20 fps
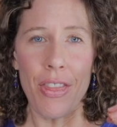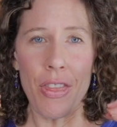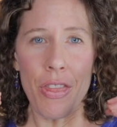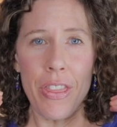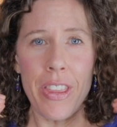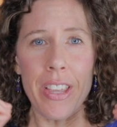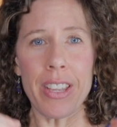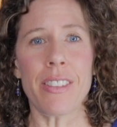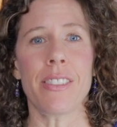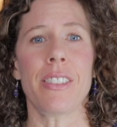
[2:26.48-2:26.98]

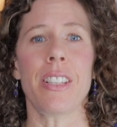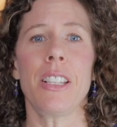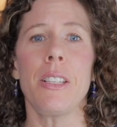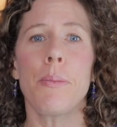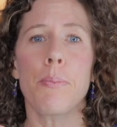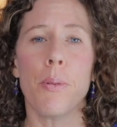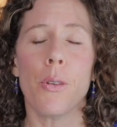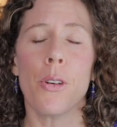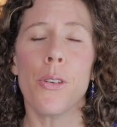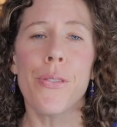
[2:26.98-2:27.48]
This is
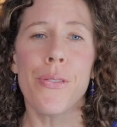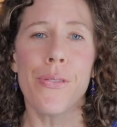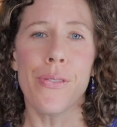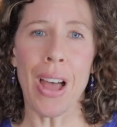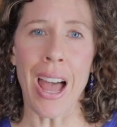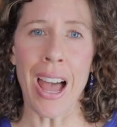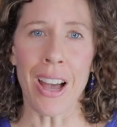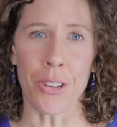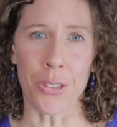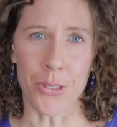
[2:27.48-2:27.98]

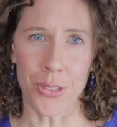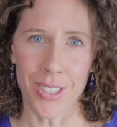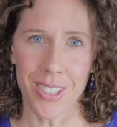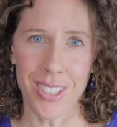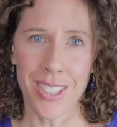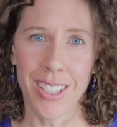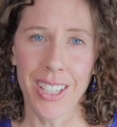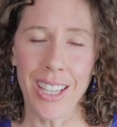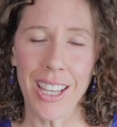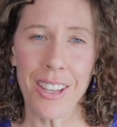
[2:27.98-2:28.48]
profound.
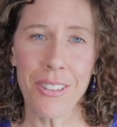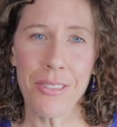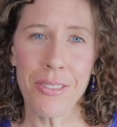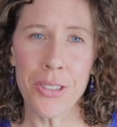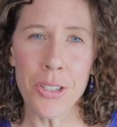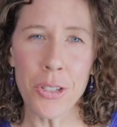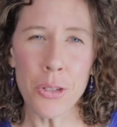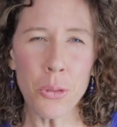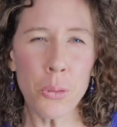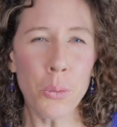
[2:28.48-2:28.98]
If
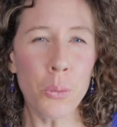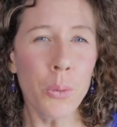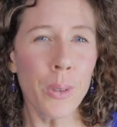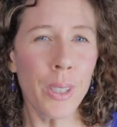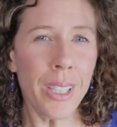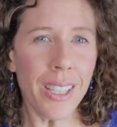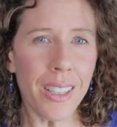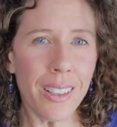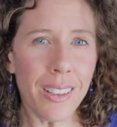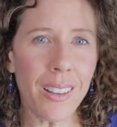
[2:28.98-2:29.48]
you
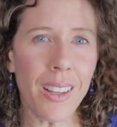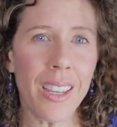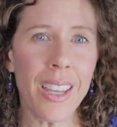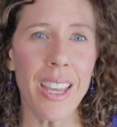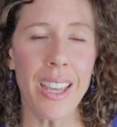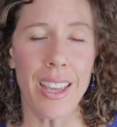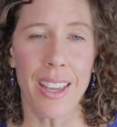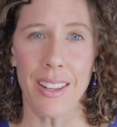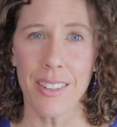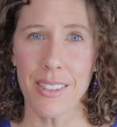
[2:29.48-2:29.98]

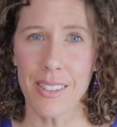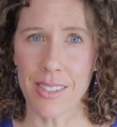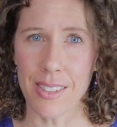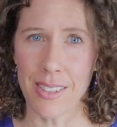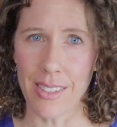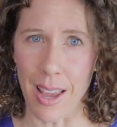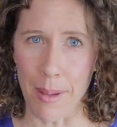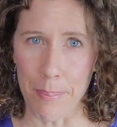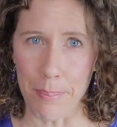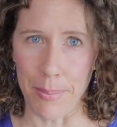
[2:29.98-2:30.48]
really
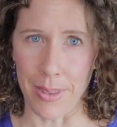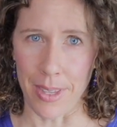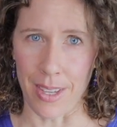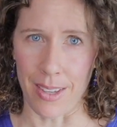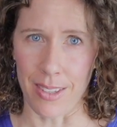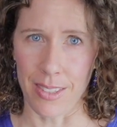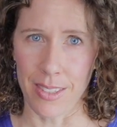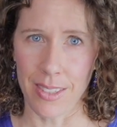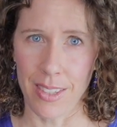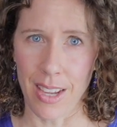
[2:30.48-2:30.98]
accept
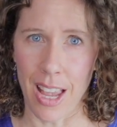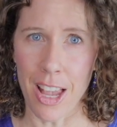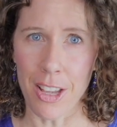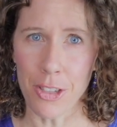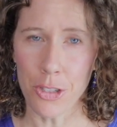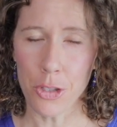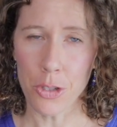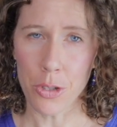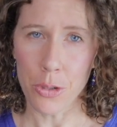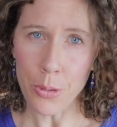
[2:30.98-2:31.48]
this
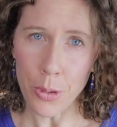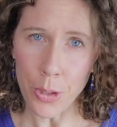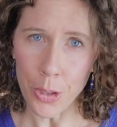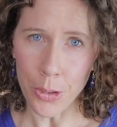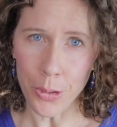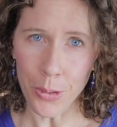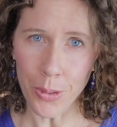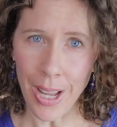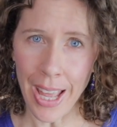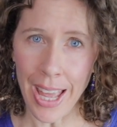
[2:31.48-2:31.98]
as
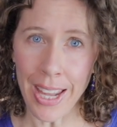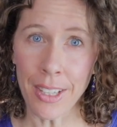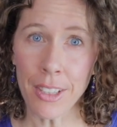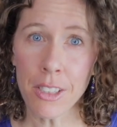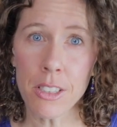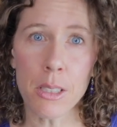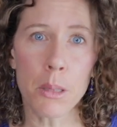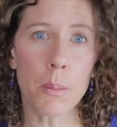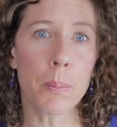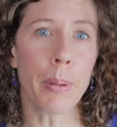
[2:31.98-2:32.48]
true and
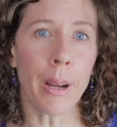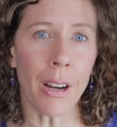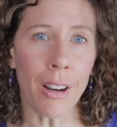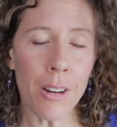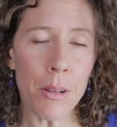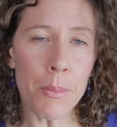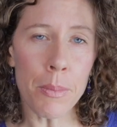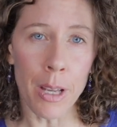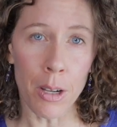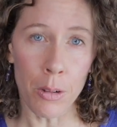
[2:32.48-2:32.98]

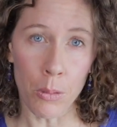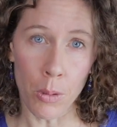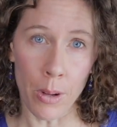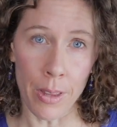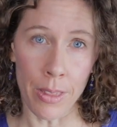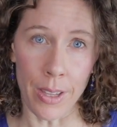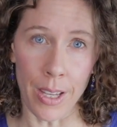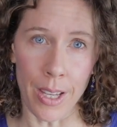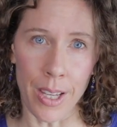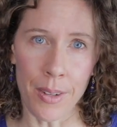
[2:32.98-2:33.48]
experiment
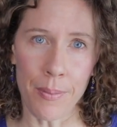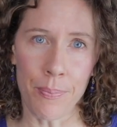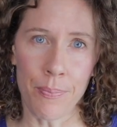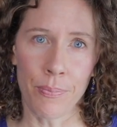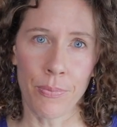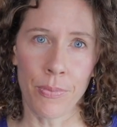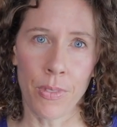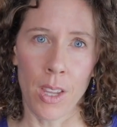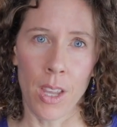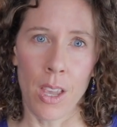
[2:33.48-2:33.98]
with it,
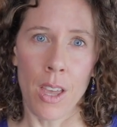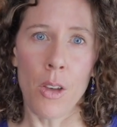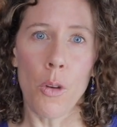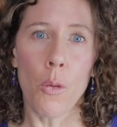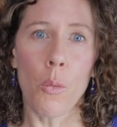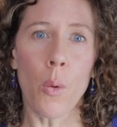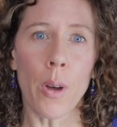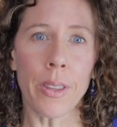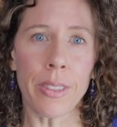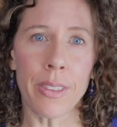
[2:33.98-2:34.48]

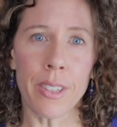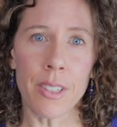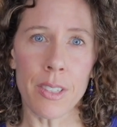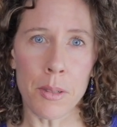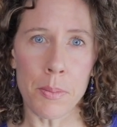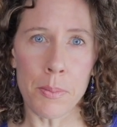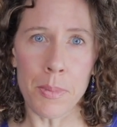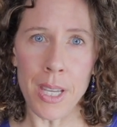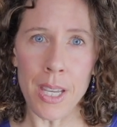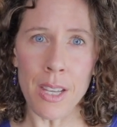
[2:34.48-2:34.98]
what
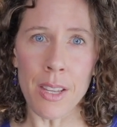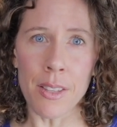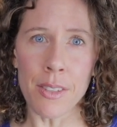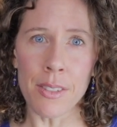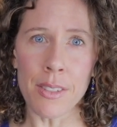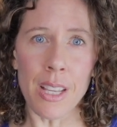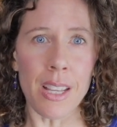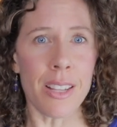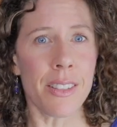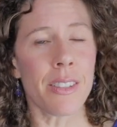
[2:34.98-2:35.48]
this
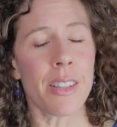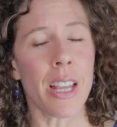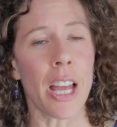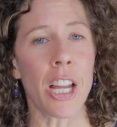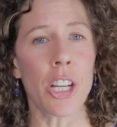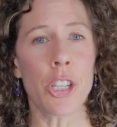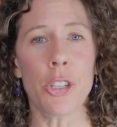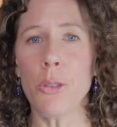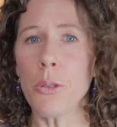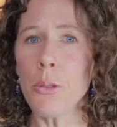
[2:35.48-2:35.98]
means is
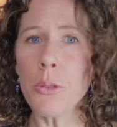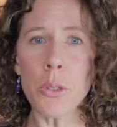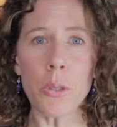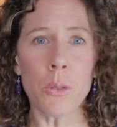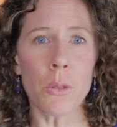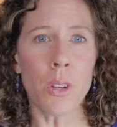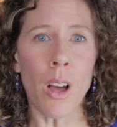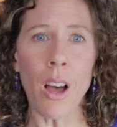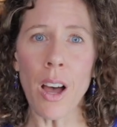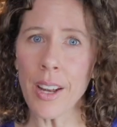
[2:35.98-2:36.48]
that you do
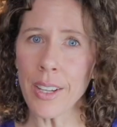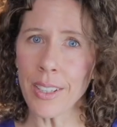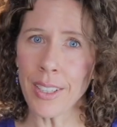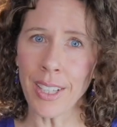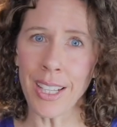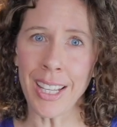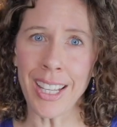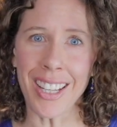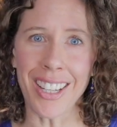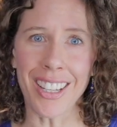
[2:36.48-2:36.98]
not
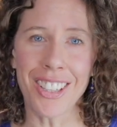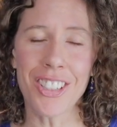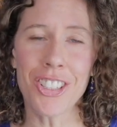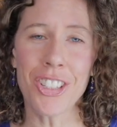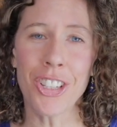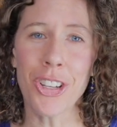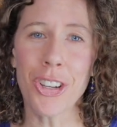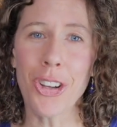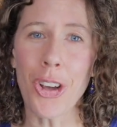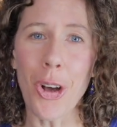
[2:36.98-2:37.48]
need
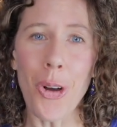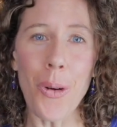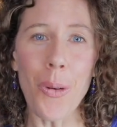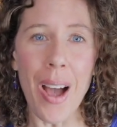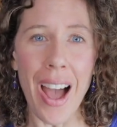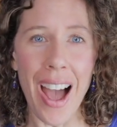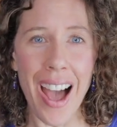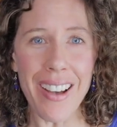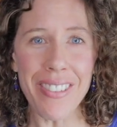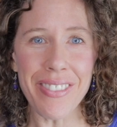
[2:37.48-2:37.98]
to go
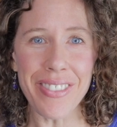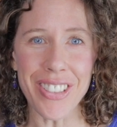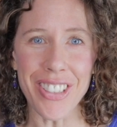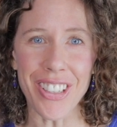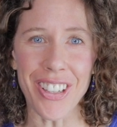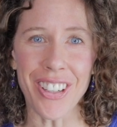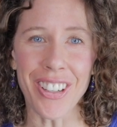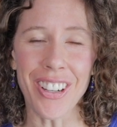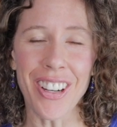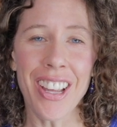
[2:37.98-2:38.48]

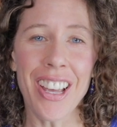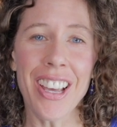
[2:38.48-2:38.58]
after